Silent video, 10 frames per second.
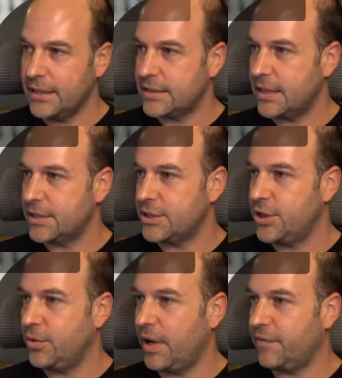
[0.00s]
It says,
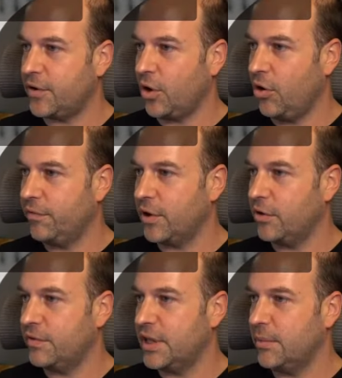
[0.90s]
do you have to hover
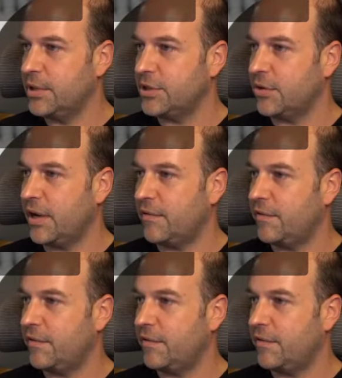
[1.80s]
over the image or have